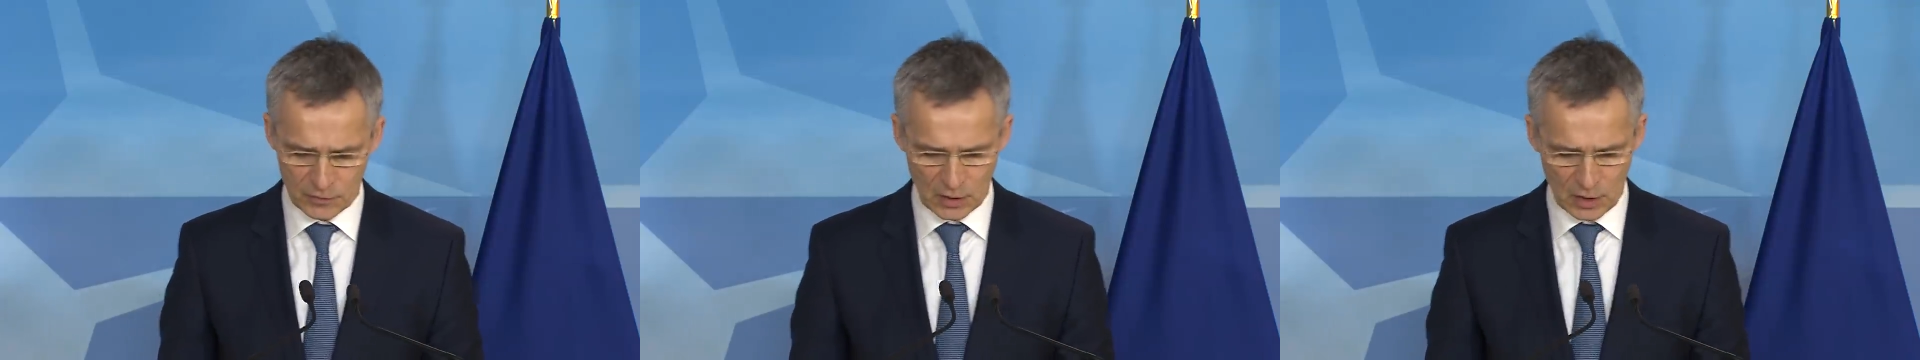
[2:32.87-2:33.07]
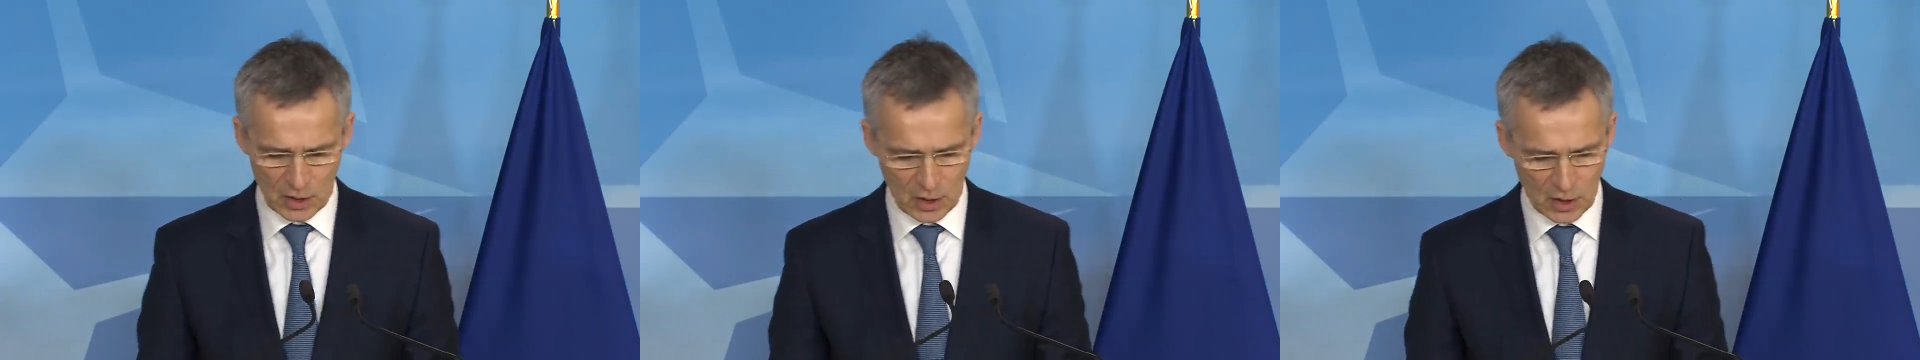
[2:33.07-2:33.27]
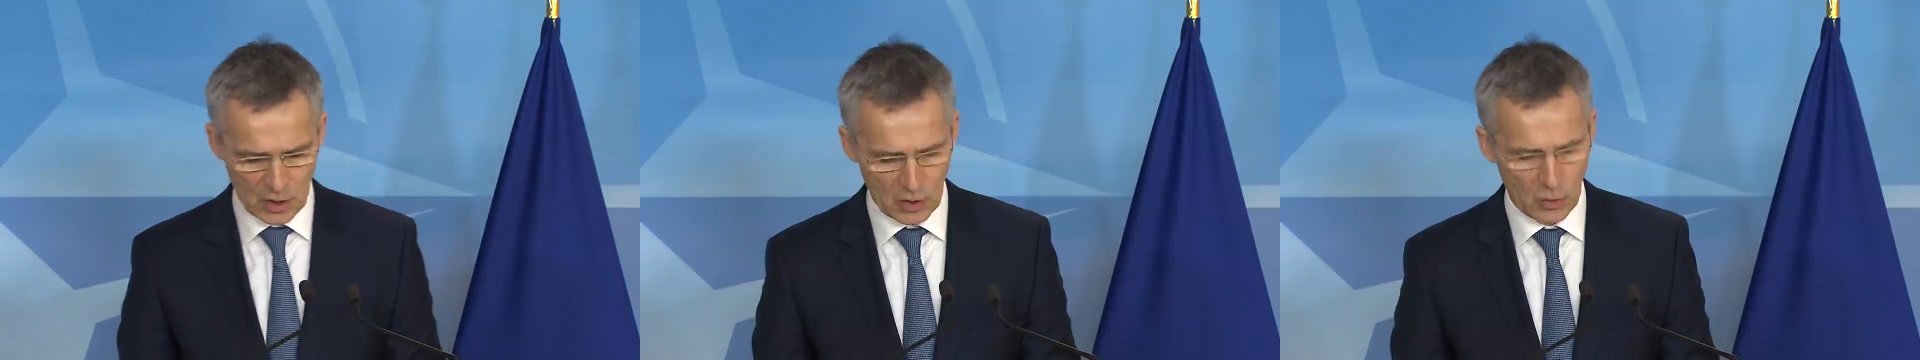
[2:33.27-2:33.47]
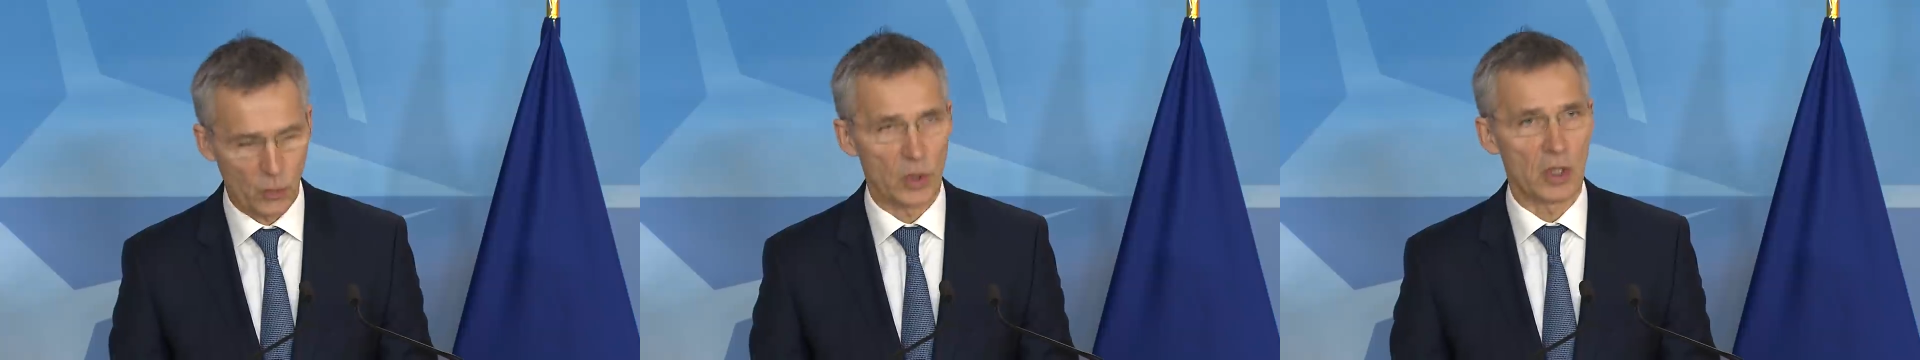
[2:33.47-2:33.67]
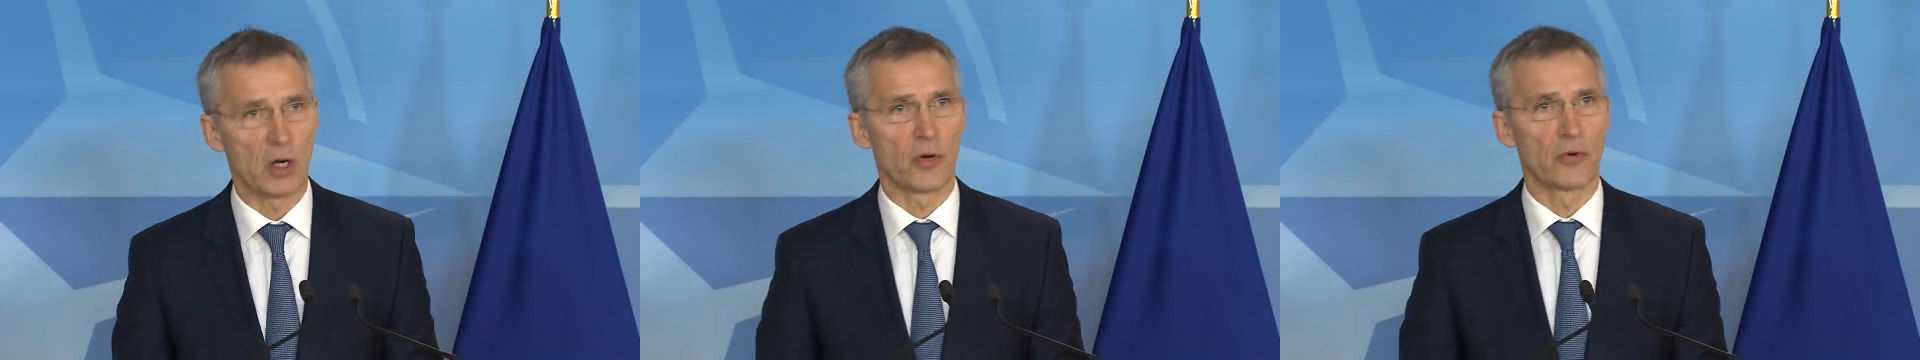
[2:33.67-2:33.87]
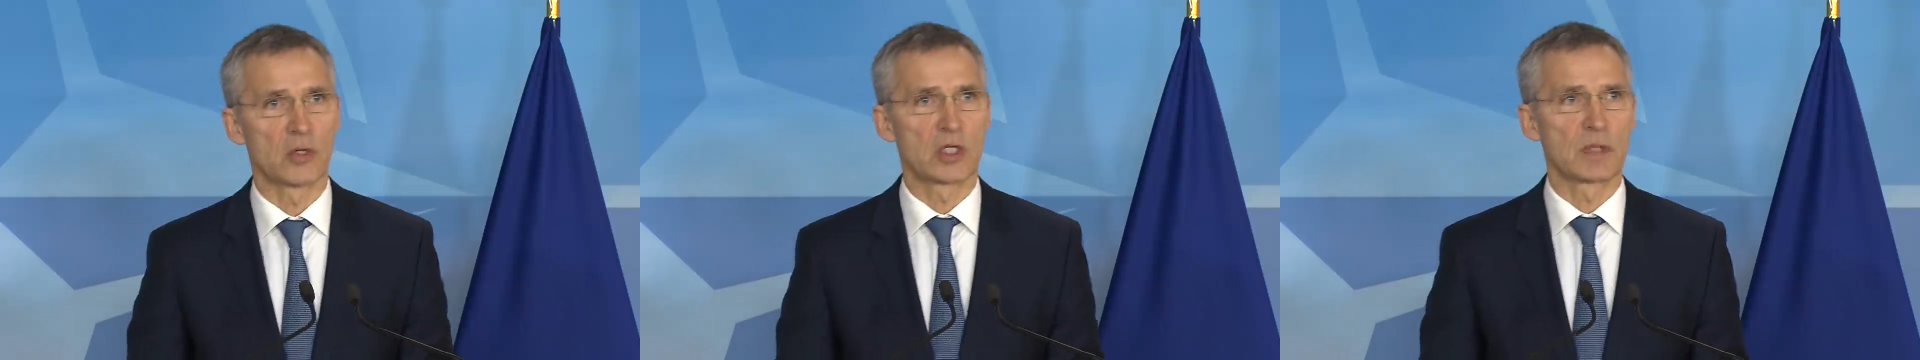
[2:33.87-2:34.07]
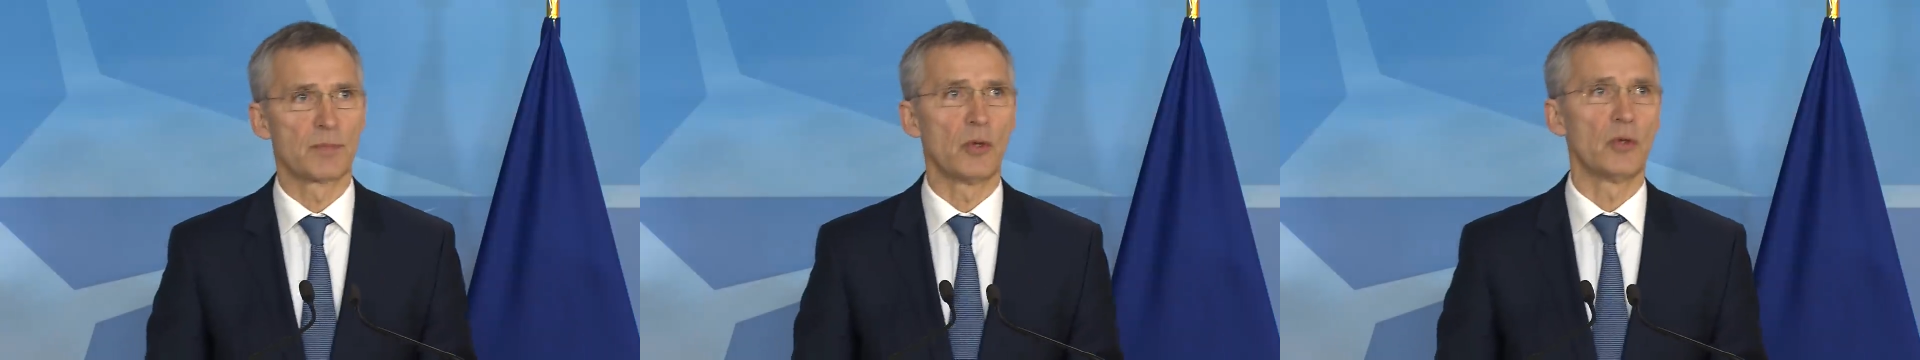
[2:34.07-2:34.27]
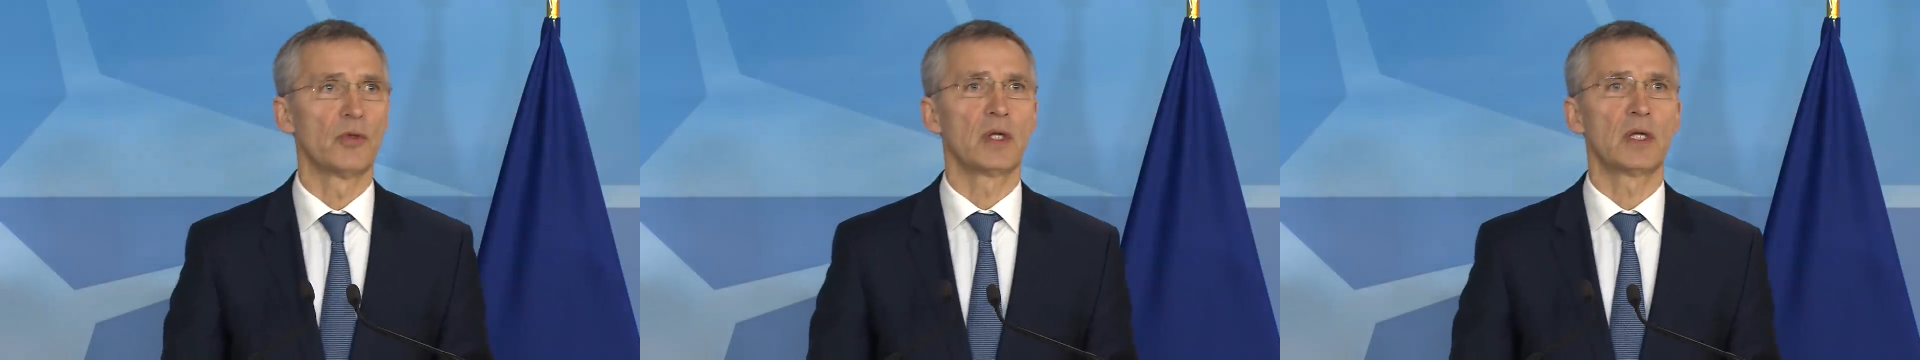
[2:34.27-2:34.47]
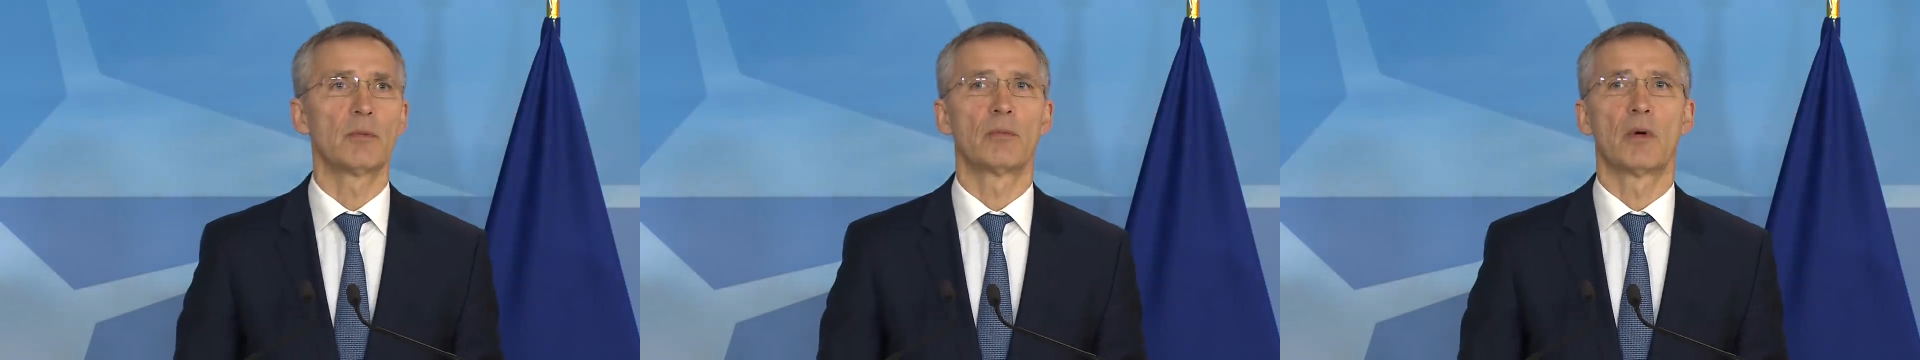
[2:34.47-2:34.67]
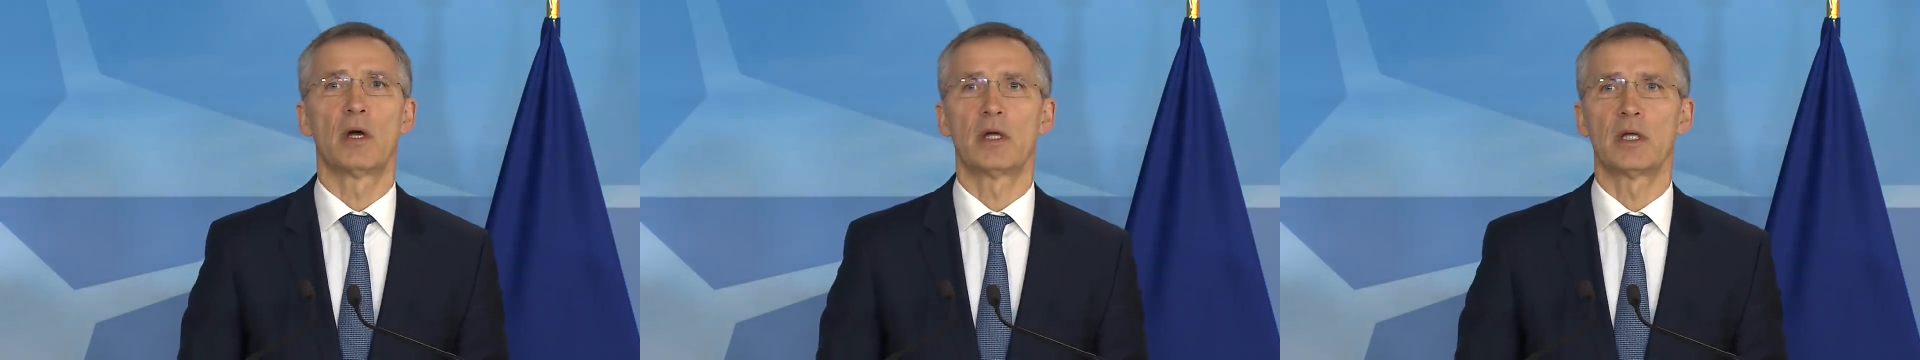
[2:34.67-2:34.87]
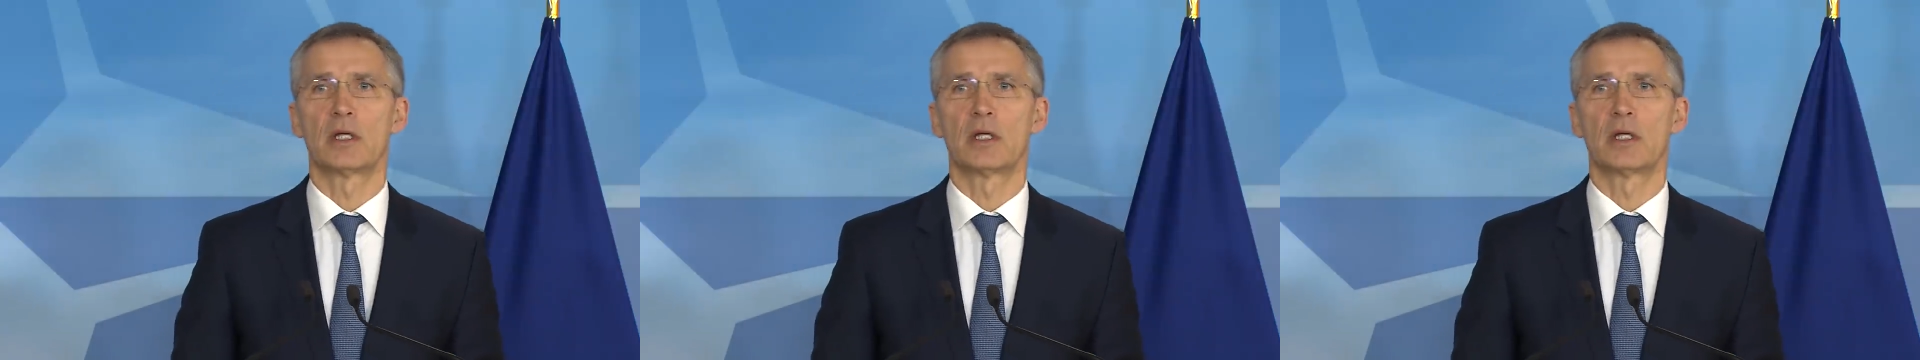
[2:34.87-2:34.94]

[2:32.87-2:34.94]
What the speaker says: We are responding by